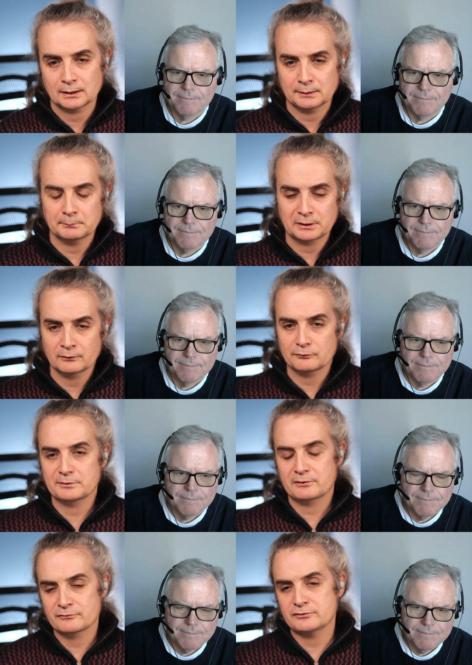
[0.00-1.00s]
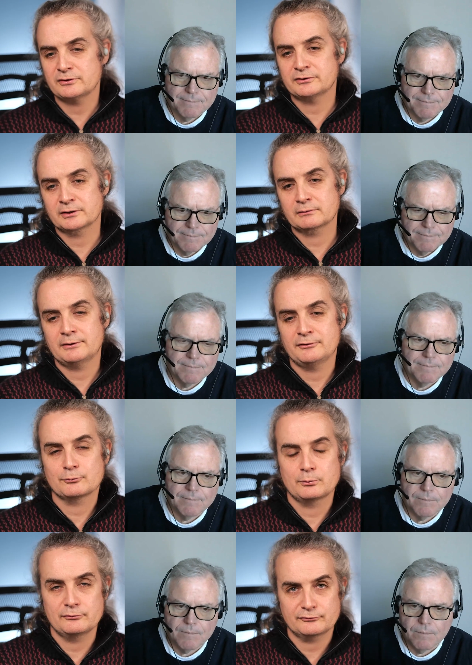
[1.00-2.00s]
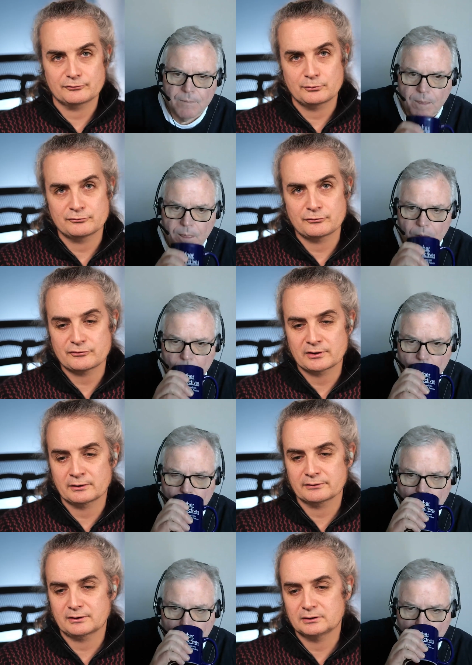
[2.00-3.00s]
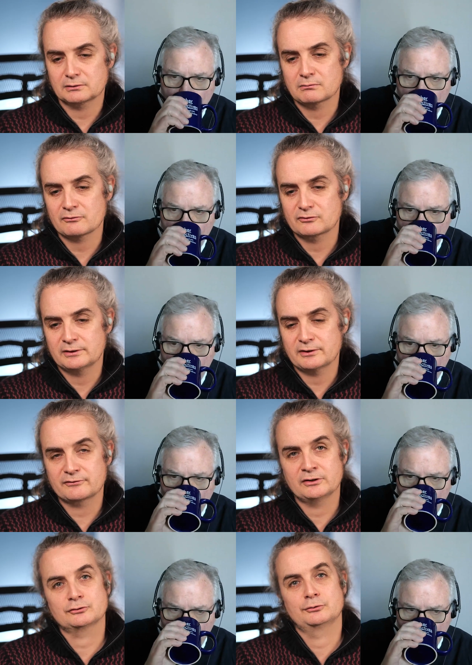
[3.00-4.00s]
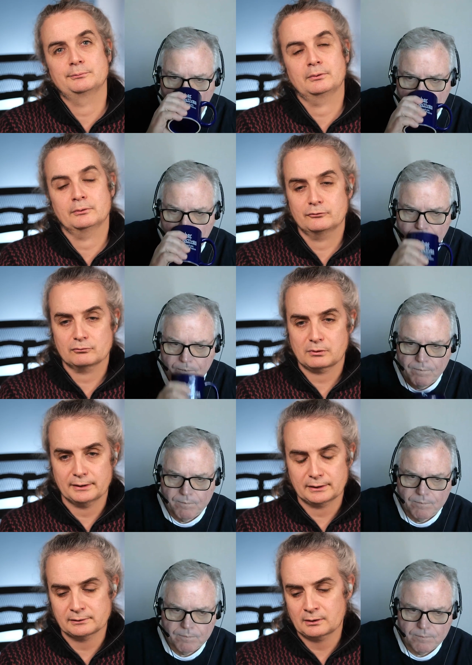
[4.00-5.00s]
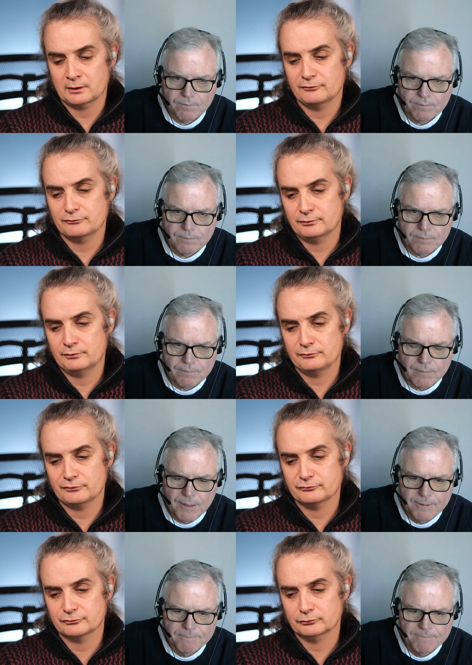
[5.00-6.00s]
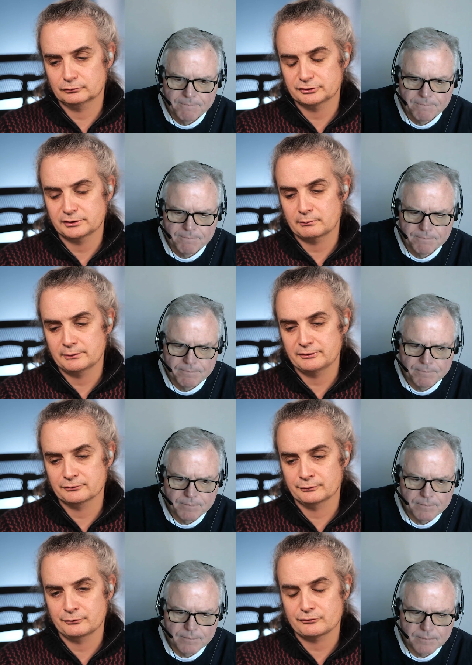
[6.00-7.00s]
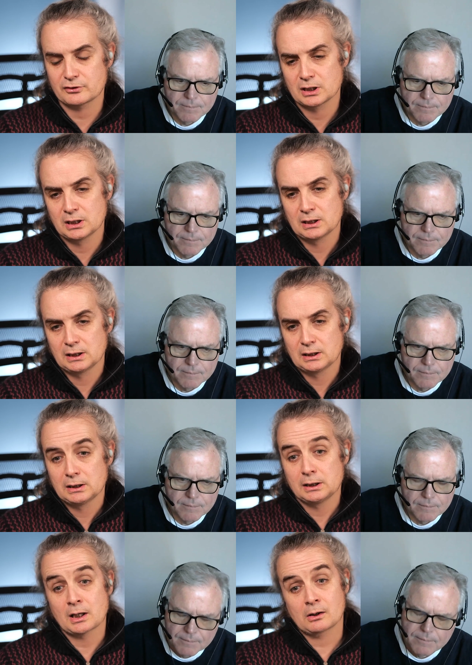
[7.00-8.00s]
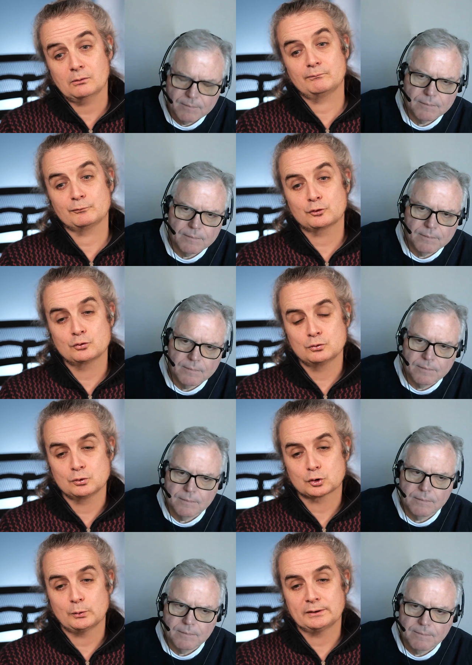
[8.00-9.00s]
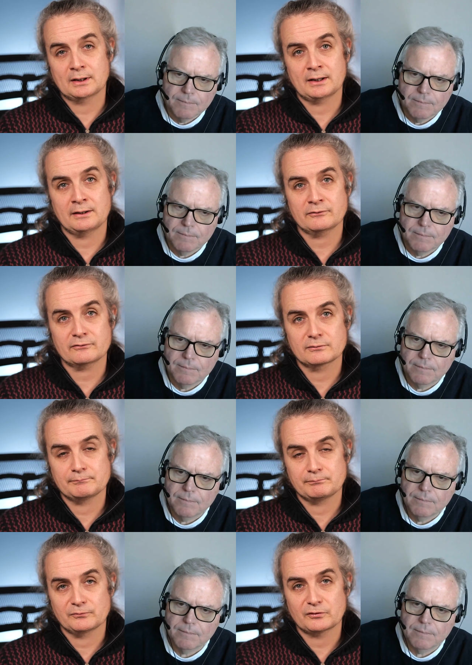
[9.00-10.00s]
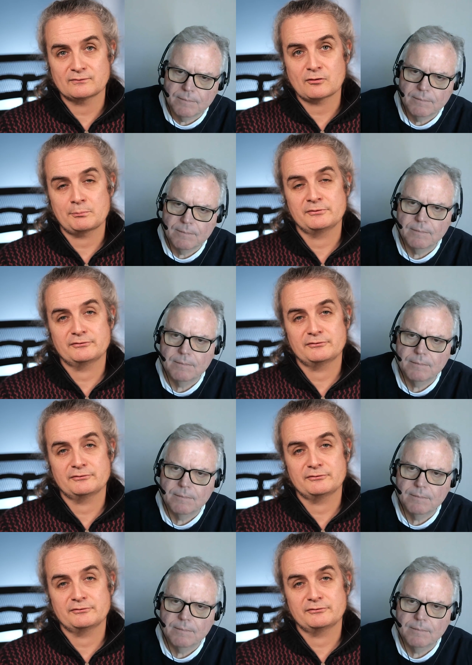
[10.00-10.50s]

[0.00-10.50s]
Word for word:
Speaker 1: Because because it integrates with with the standard Roslyn extension points like analyzers and source generators. Now to to enhance the development